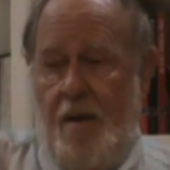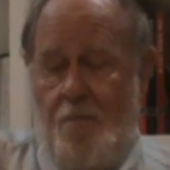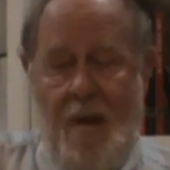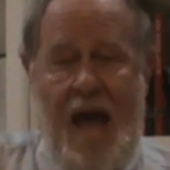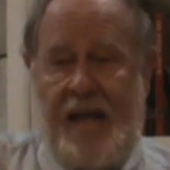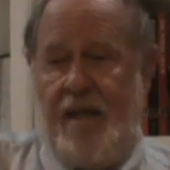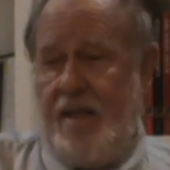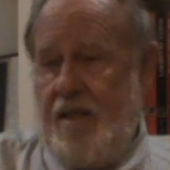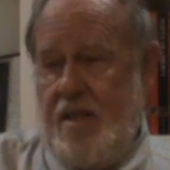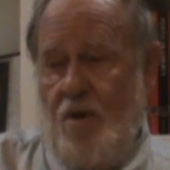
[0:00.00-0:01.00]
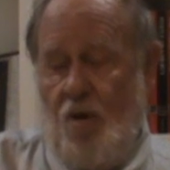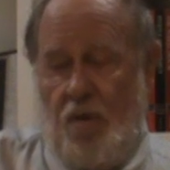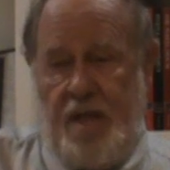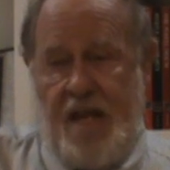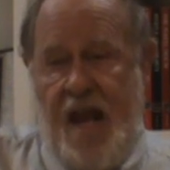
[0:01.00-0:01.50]
Back in the
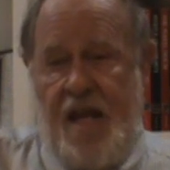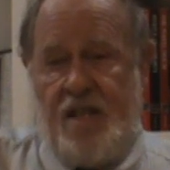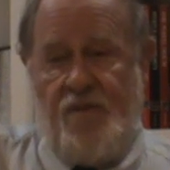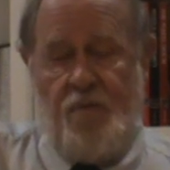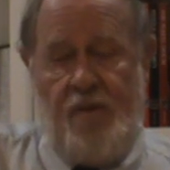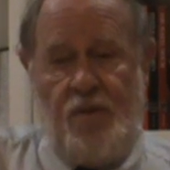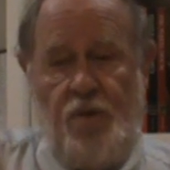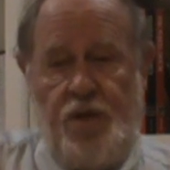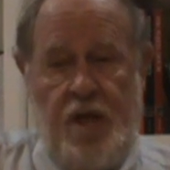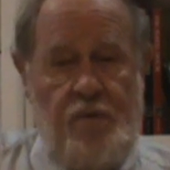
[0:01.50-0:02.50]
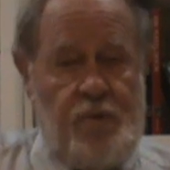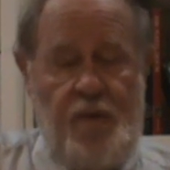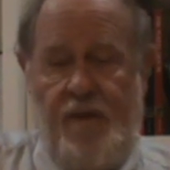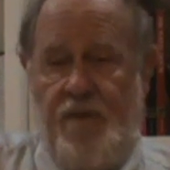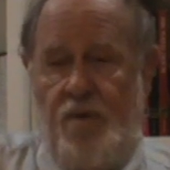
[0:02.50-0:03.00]
early days of the Revolution, it was
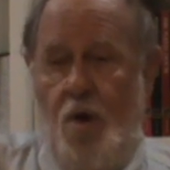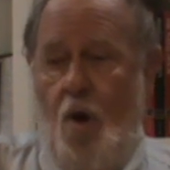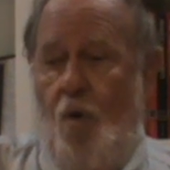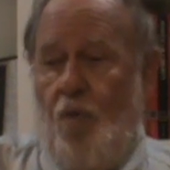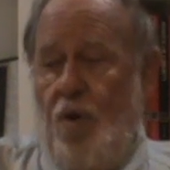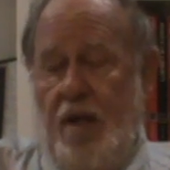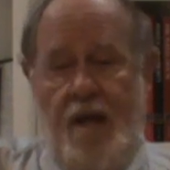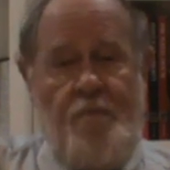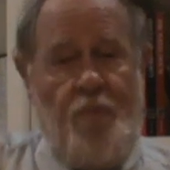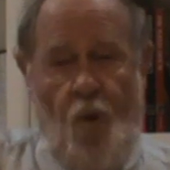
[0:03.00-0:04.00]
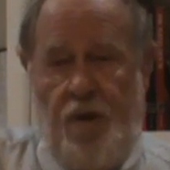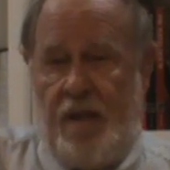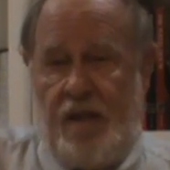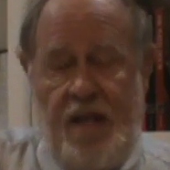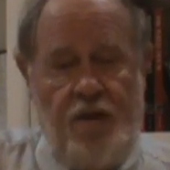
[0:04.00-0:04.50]
one of the really
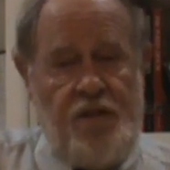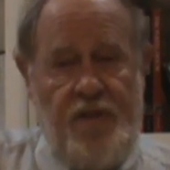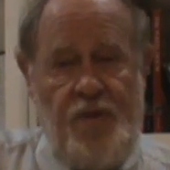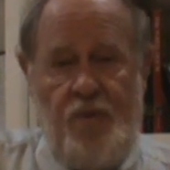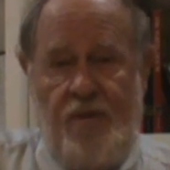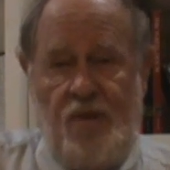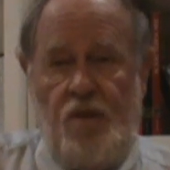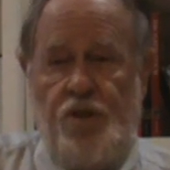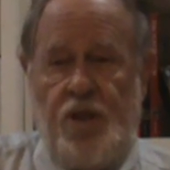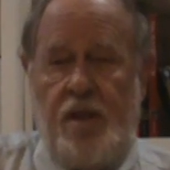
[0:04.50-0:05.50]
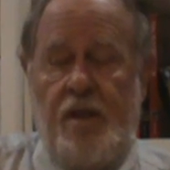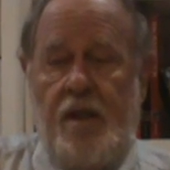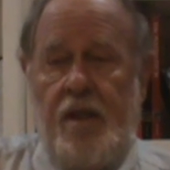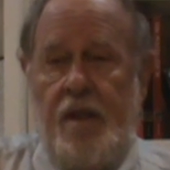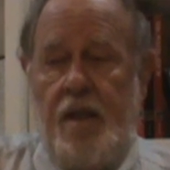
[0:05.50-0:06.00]
important leaders of the Revolution,
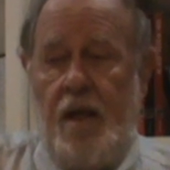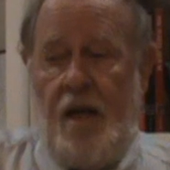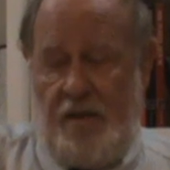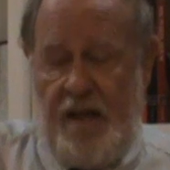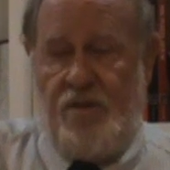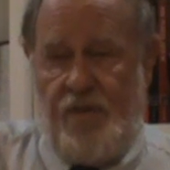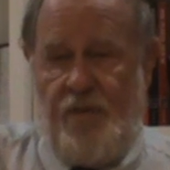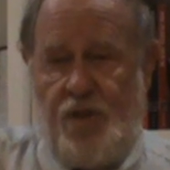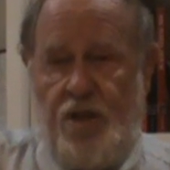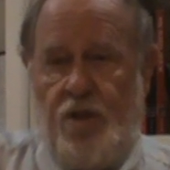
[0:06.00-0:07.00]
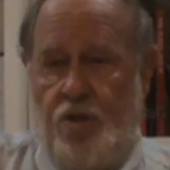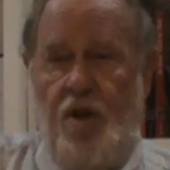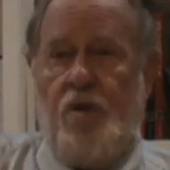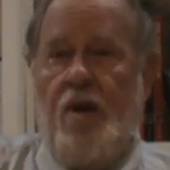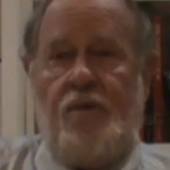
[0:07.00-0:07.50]
leaders of Virginia
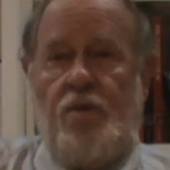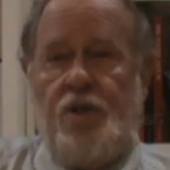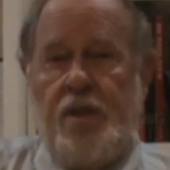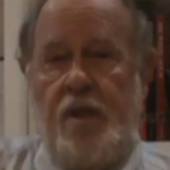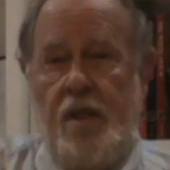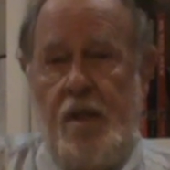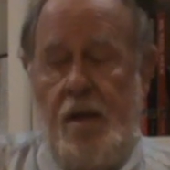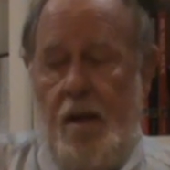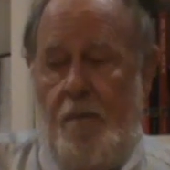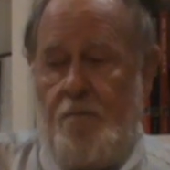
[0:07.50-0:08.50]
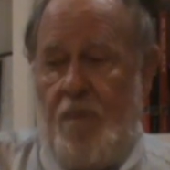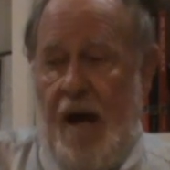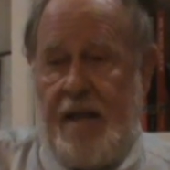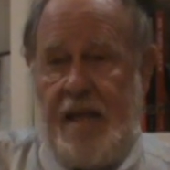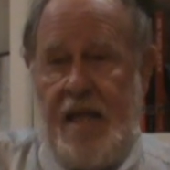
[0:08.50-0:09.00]
during the Revolution,
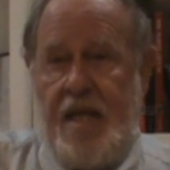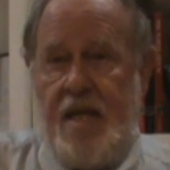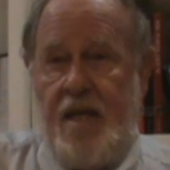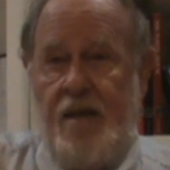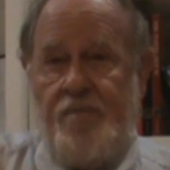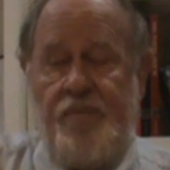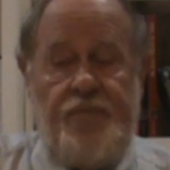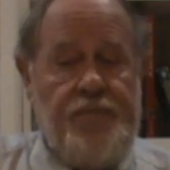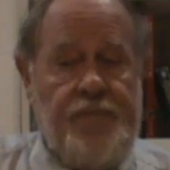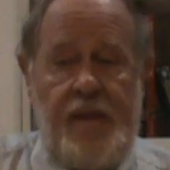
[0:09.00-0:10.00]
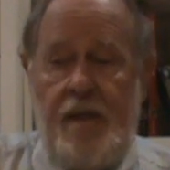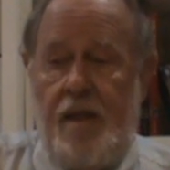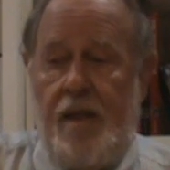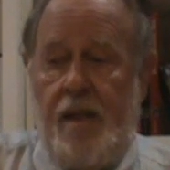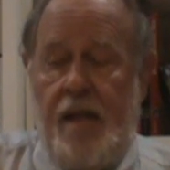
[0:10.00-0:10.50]
but he
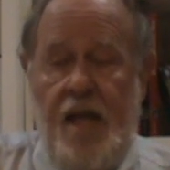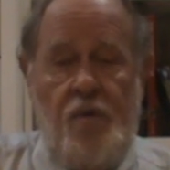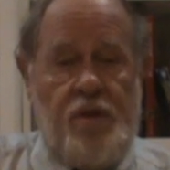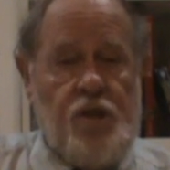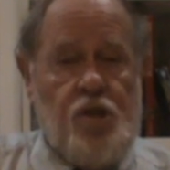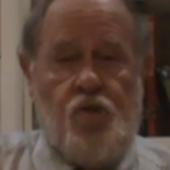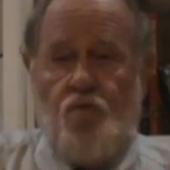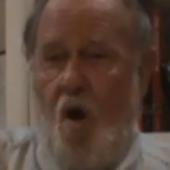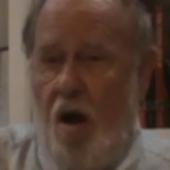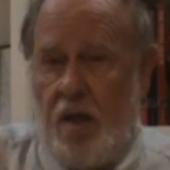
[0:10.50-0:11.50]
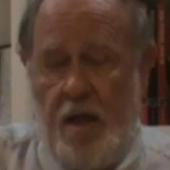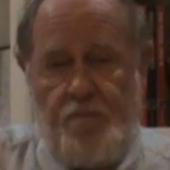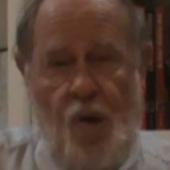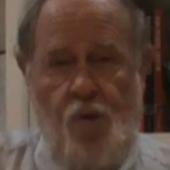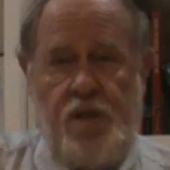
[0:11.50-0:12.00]
was strongly
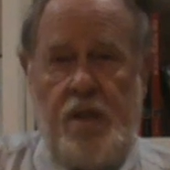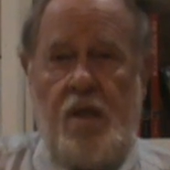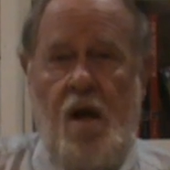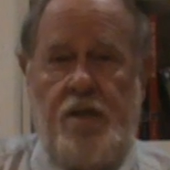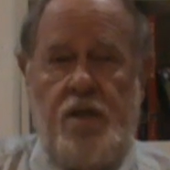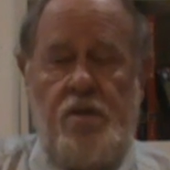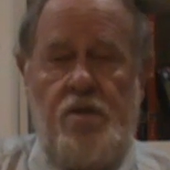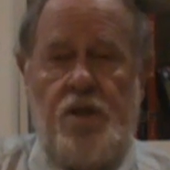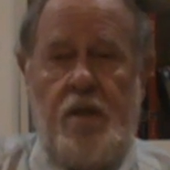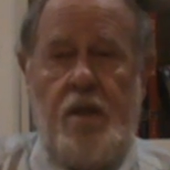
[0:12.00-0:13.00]
opposed to the Constitution.